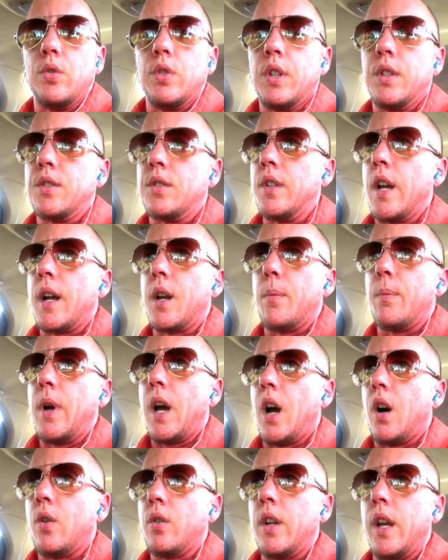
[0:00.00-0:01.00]
It's not
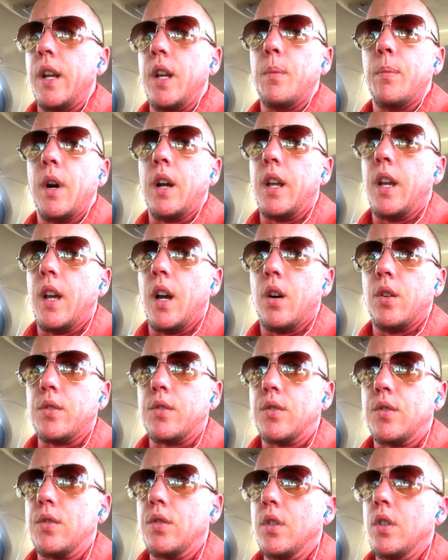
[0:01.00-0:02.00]
about anybody
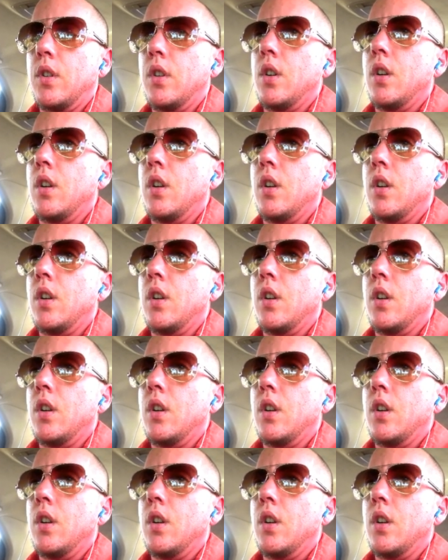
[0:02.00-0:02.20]
else.